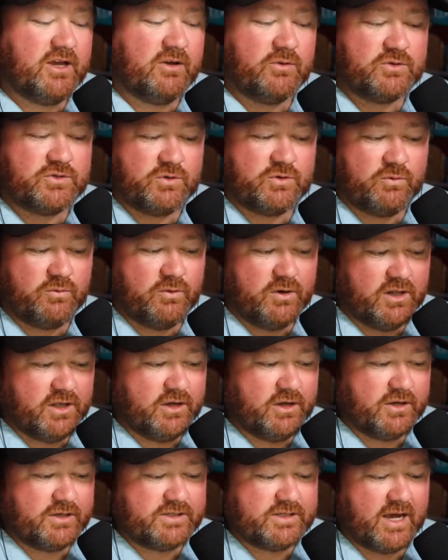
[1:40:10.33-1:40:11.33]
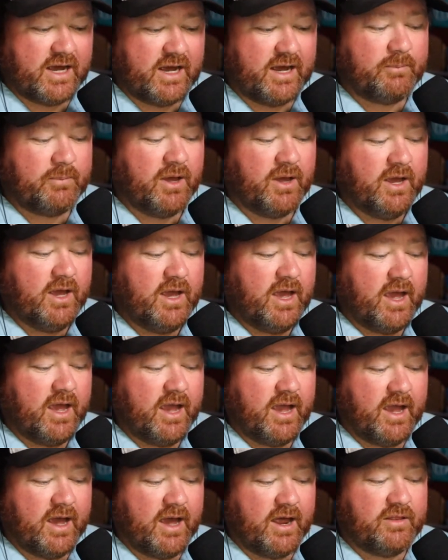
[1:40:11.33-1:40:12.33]
It was a really good time,
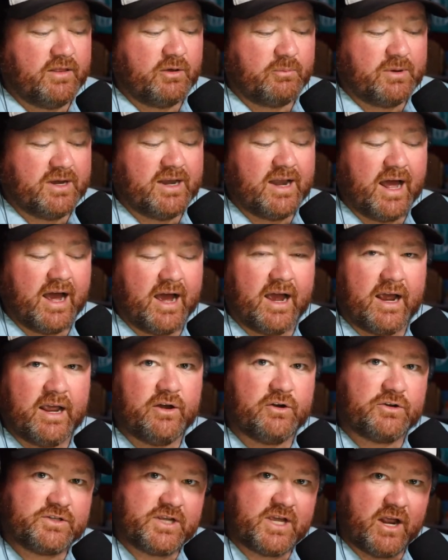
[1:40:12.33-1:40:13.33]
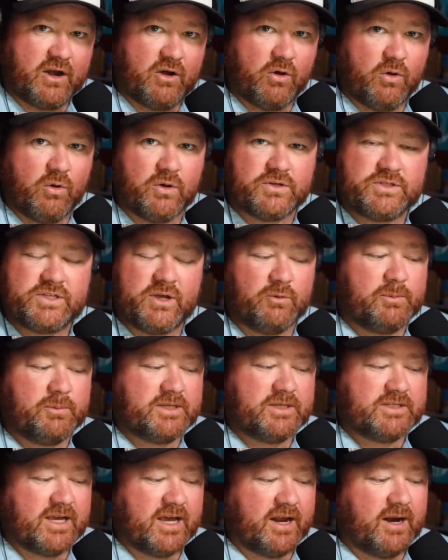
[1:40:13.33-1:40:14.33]
and there'll be 9 or 10 holes that will be
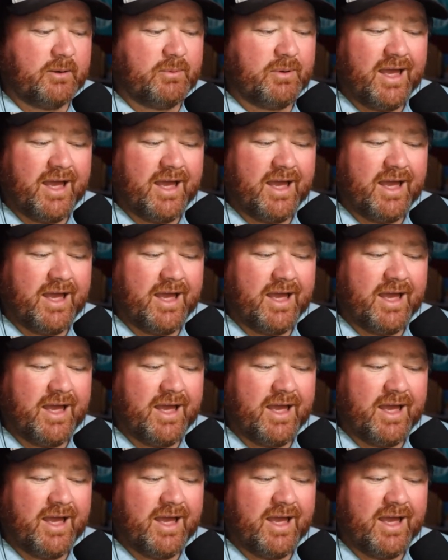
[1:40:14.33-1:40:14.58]
set up.